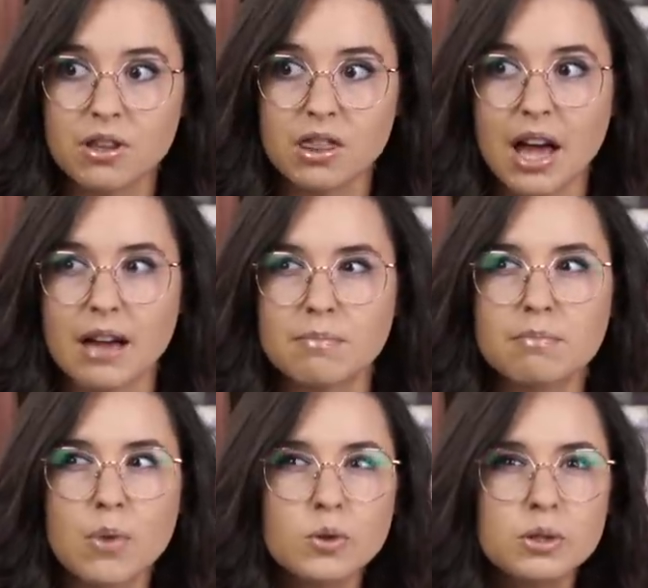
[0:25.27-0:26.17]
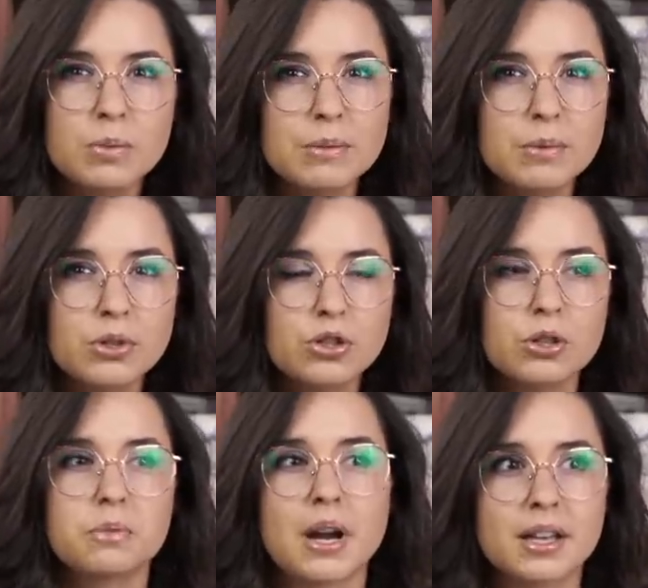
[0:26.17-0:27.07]
that most people
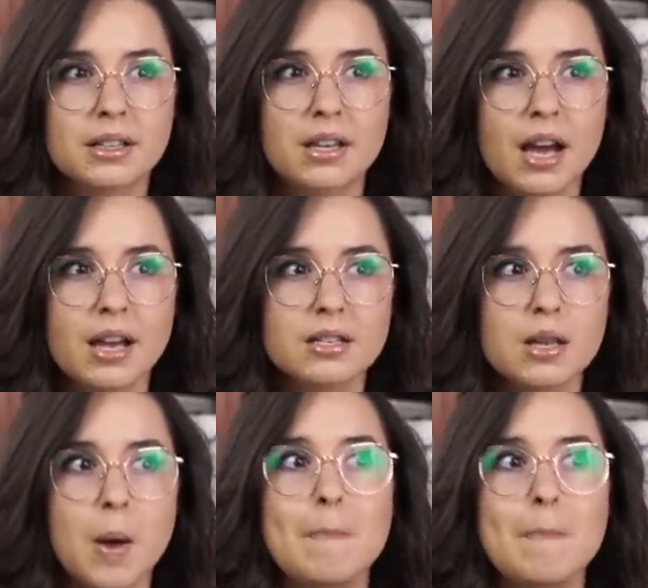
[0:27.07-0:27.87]
should recognize